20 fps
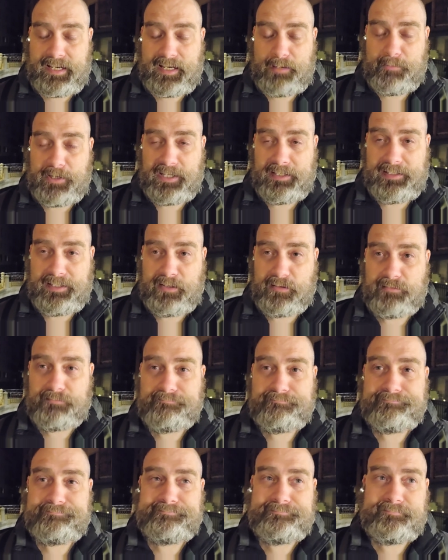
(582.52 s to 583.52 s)
I'm heading out.
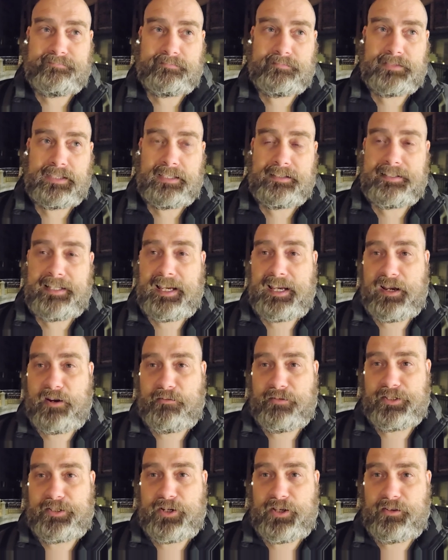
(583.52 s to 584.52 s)
Take care
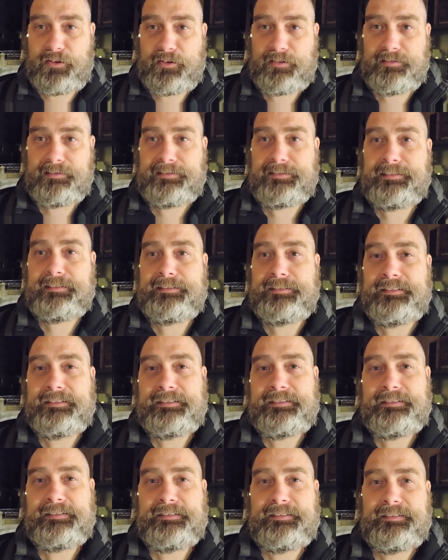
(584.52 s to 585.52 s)
of each other.
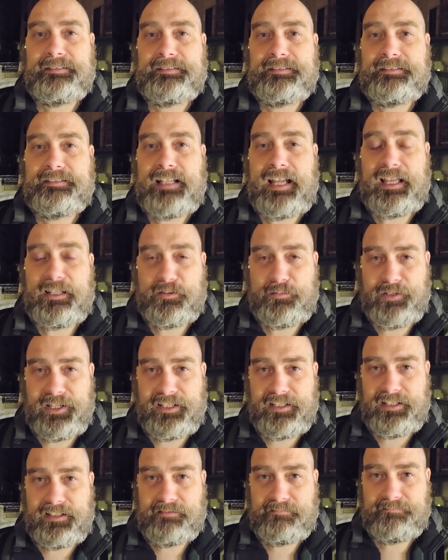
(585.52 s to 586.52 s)

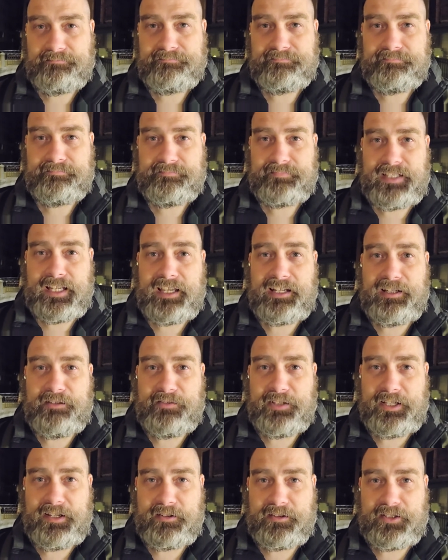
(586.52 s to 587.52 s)
Adomani.
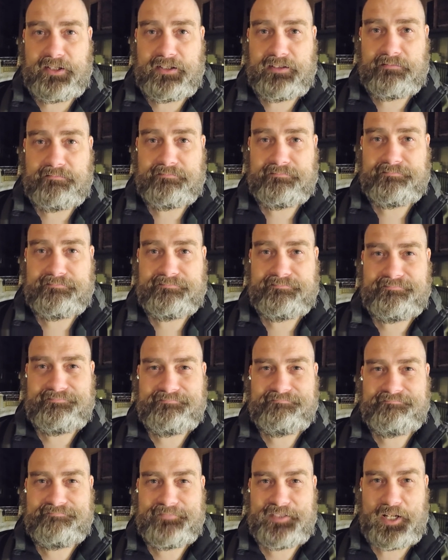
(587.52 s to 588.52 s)
Arrivederci.
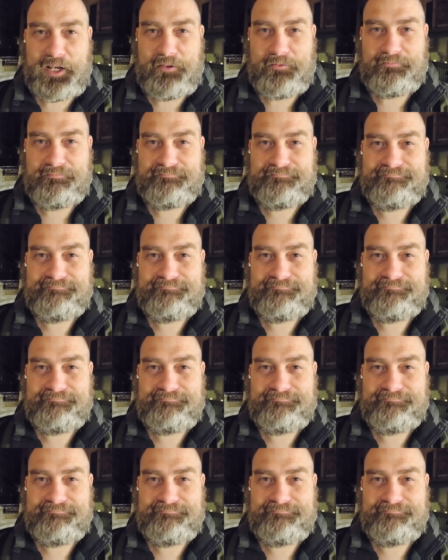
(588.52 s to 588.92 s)
Ciao.